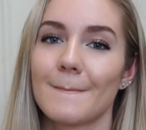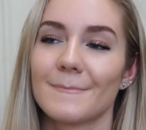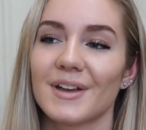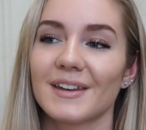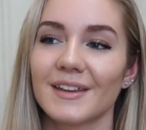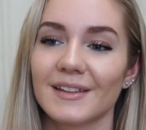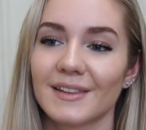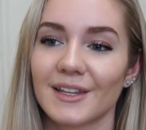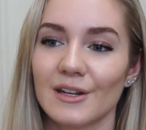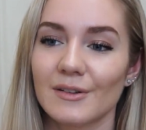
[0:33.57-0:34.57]
but it
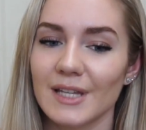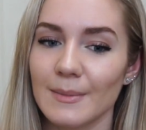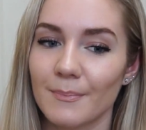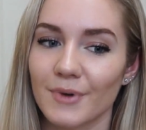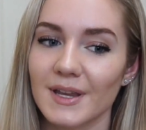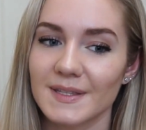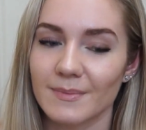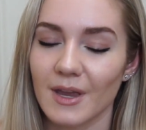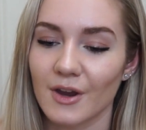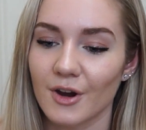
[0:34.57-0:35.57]
literally breaks
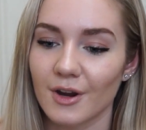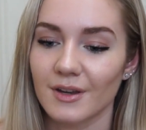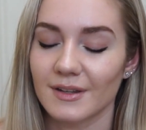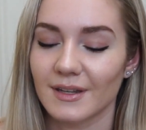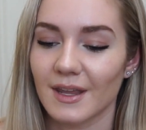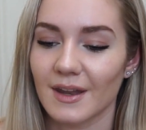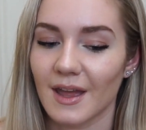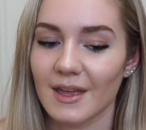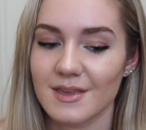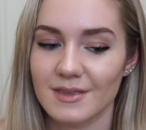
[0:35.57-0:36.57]
my heart that
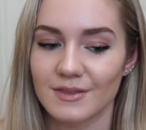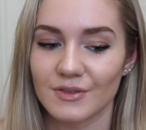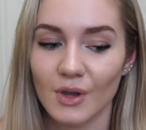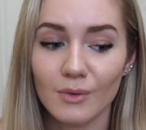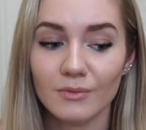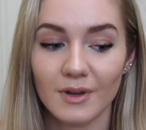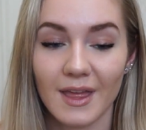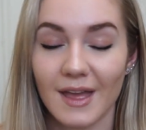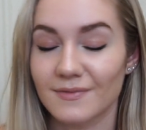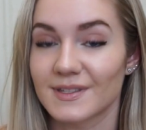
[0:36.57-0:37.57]
I don't
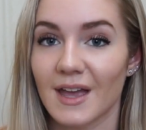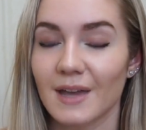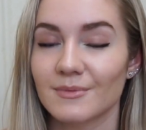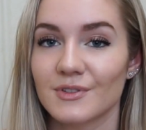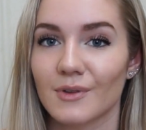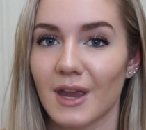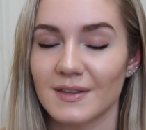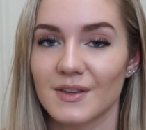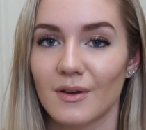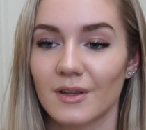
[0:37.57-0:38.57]
have time to
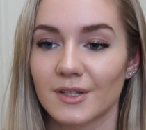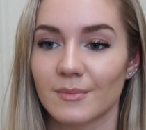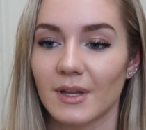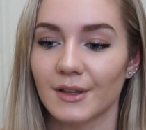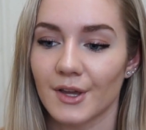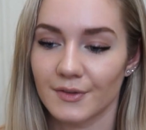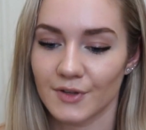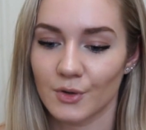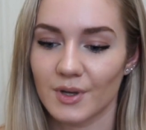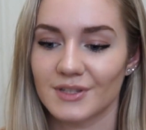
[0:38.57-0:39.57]
answer all of them. A lot
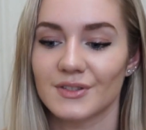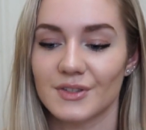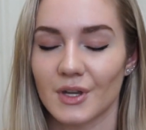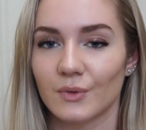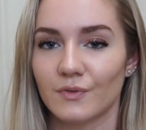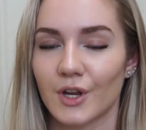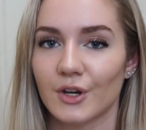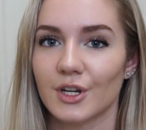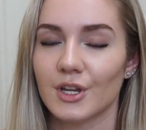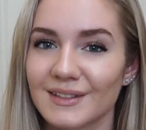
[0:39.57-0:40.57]
of the questions are
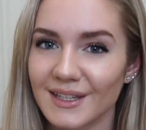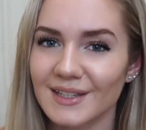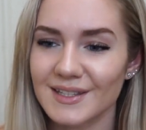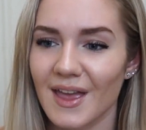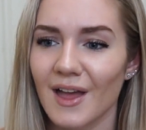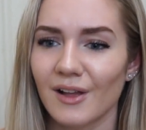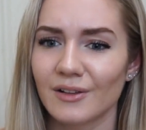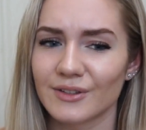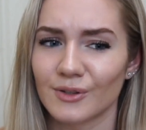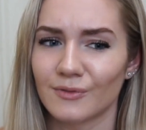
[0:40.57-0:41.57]
very
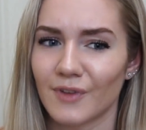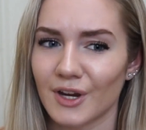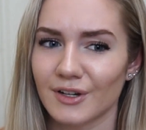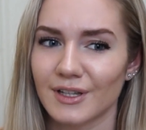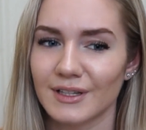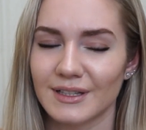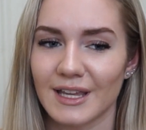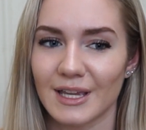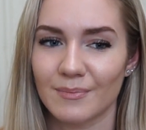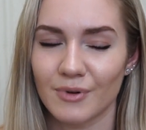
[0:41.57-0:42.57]
detailed or very
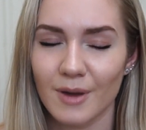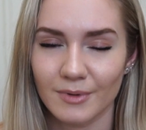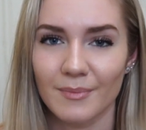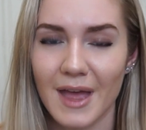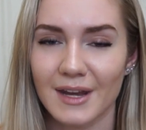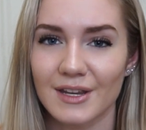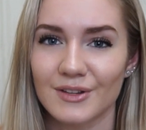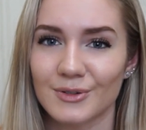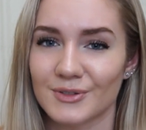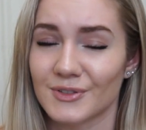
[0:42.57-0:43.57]
like
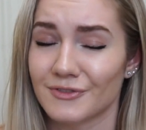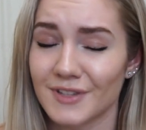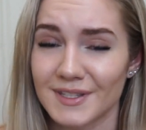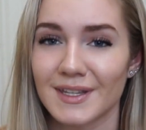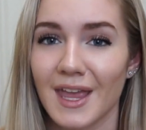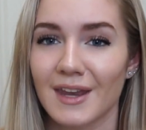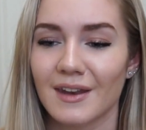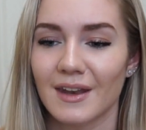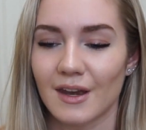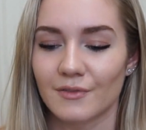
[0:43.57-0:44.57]
problematic or
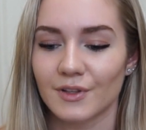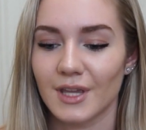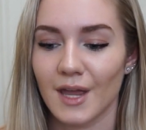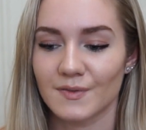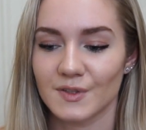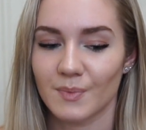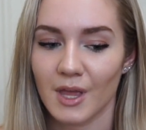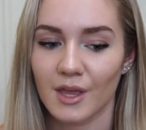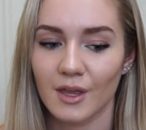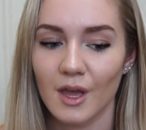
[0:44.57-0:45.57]
sophisticated, and I really have to
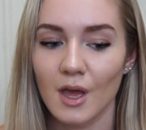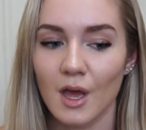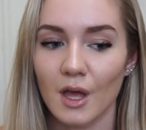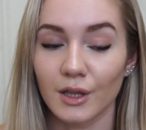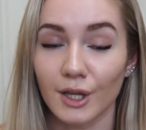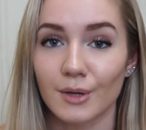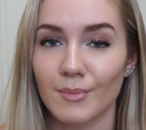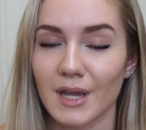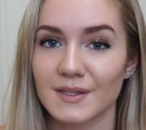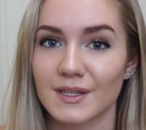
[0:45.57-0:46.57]
pay a lot of
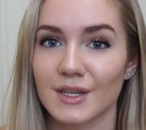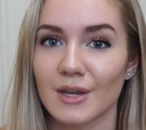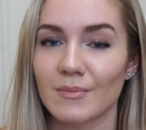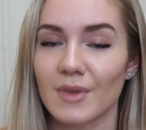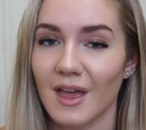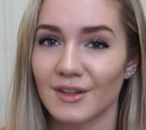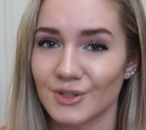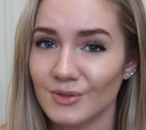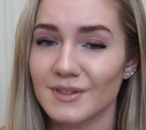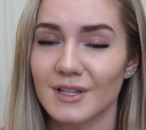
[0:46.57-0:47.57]
mind to them and
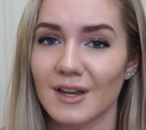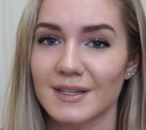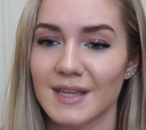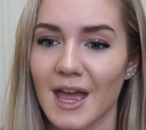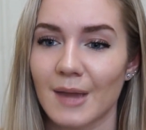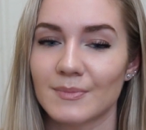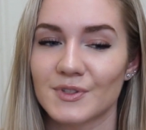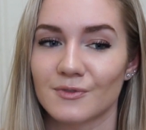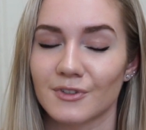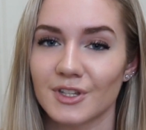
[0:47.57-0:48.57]
use a lot of time
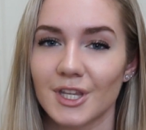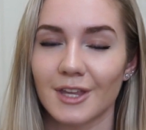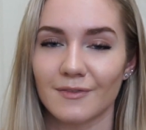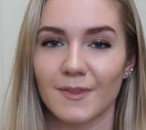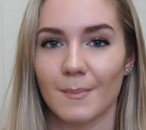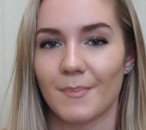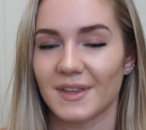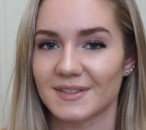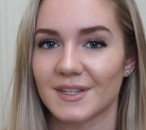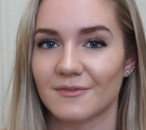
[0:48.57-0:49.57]
to really give the
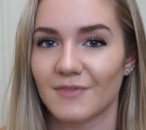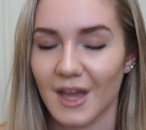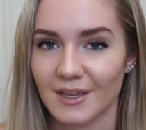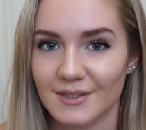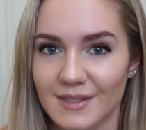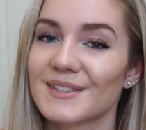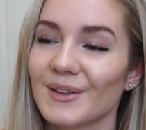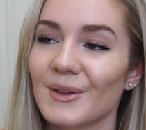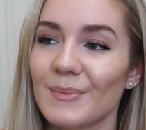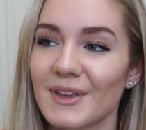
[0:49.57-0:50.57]
best advice. So
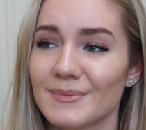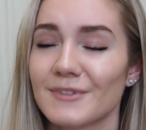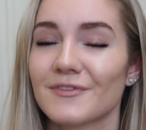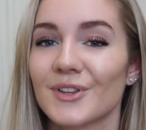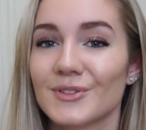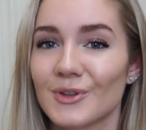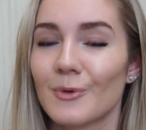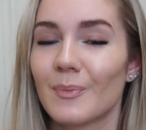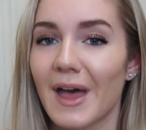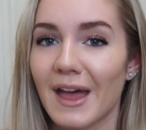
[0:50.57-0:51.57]
it makes me feel
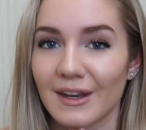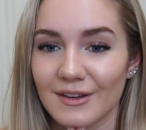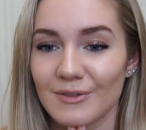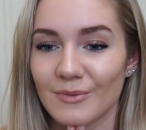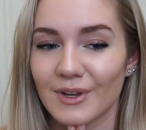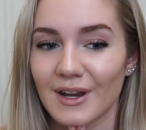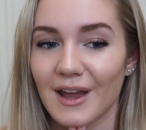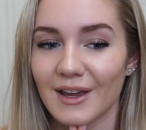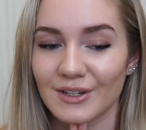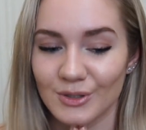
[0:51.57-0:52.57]
so bad when
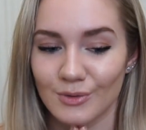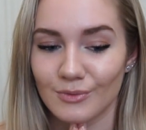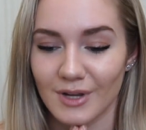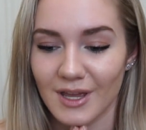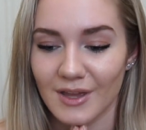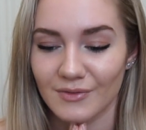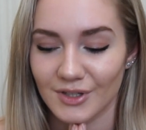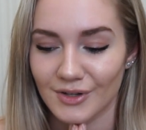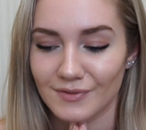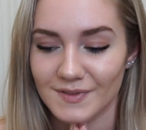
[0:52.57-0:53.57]
I don't have
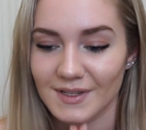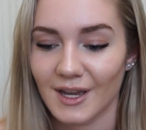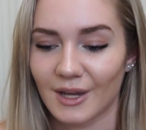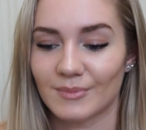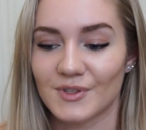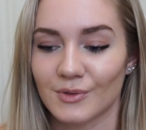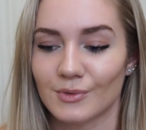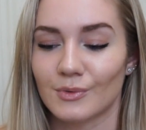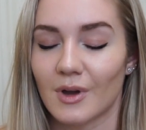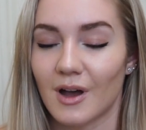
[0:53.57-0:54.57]
enough time
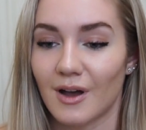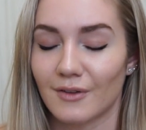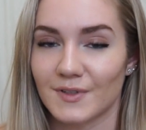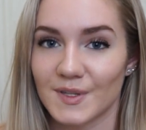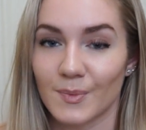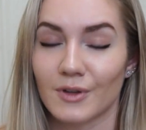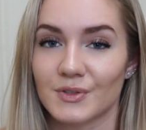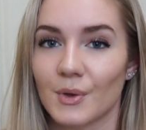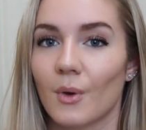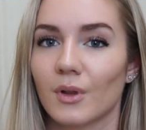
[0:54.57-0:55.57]
to
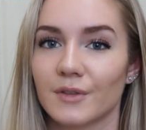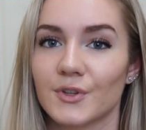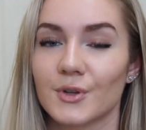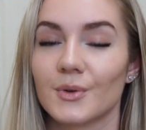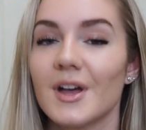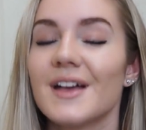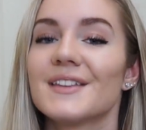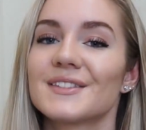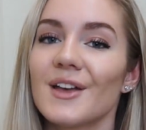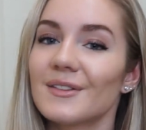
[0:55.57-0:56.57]
respond to all of you.
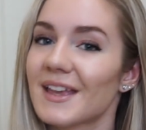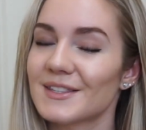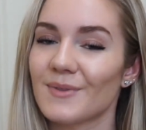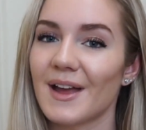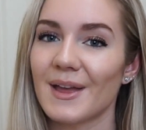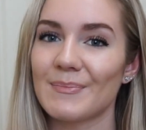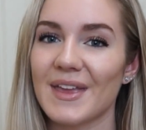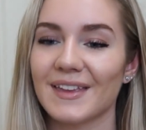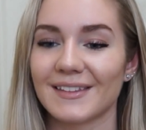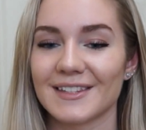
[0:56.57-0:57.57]
So that's why I'm
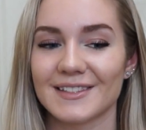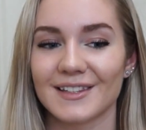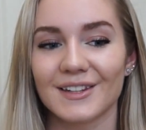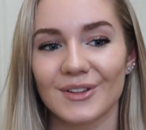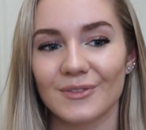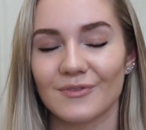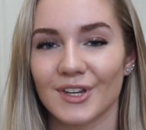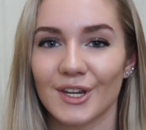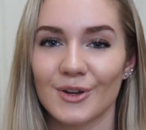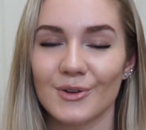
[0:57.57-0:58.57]
making this little
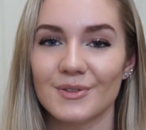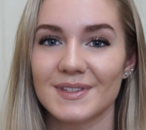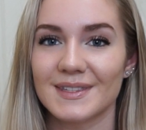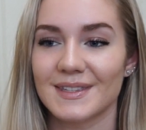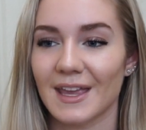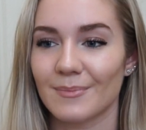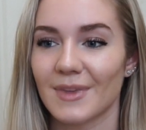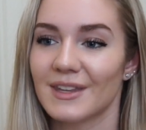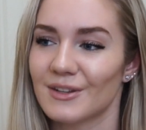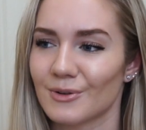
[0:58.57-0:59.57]
video
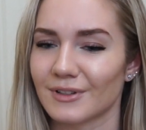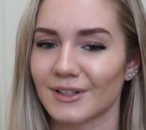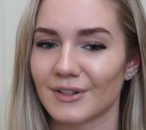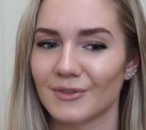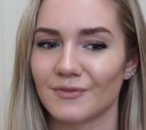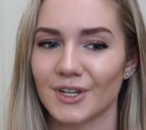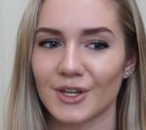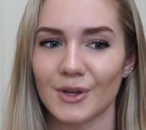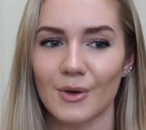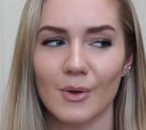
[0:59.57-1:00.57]
segment or a little
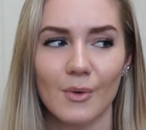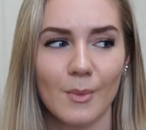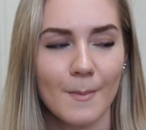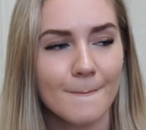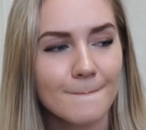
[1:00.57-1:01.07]
video